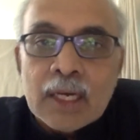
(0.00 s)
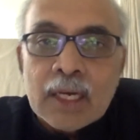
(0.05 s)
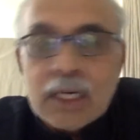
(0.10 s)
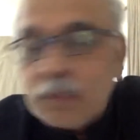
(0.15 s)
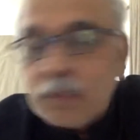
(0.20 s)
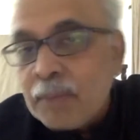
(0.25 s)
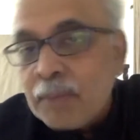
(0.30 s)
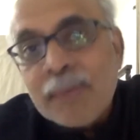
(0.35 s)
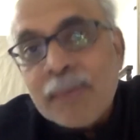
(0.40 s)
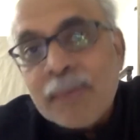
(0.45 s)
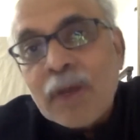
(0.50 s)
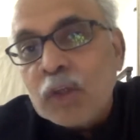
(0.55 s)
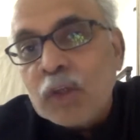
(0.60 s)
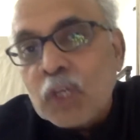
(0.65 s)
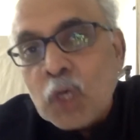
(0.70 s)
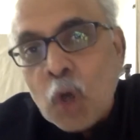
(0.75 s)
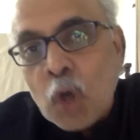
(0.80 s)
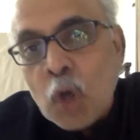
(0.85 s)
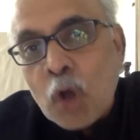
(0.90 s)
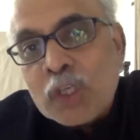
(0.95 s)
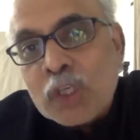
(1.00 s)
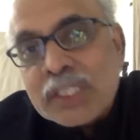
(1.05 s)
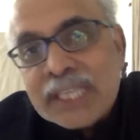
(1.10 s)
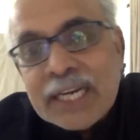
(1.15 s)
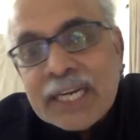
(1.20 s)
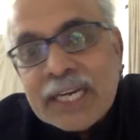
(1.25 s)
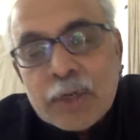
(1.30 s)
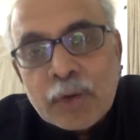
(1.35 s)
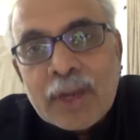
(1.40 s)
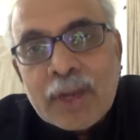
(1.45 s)
Maybe on the cost
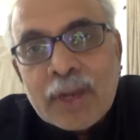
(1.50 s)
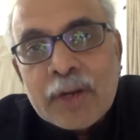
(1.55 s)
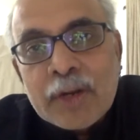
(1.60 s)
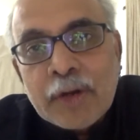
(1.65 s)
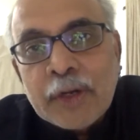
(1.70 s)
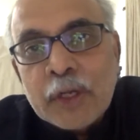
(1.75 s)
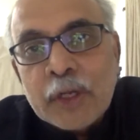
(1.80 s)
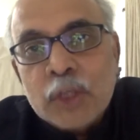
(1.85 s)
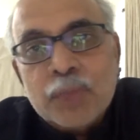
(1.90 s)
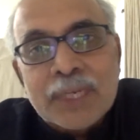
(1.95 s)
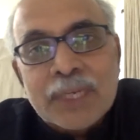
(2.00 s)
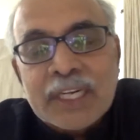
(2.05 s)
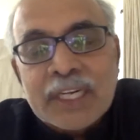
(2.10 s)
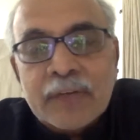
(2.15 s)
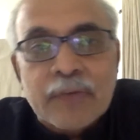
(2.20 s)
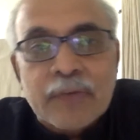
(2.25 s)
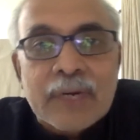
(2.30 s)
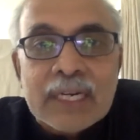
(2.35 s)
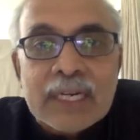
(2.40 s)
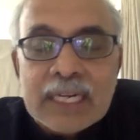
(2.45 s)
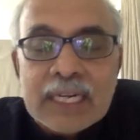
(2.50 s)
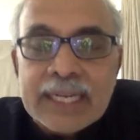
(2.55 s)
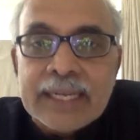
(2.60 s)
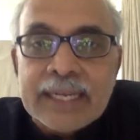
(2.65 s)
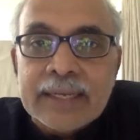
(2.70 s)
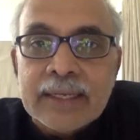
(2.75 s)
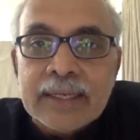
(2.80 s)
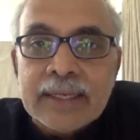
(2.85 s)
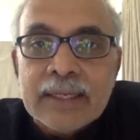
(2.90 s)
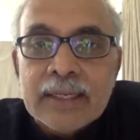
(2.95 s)
side you can reduce, but
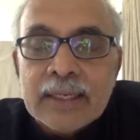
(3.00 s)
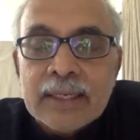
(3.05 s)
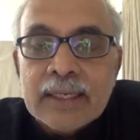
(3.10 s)
definitely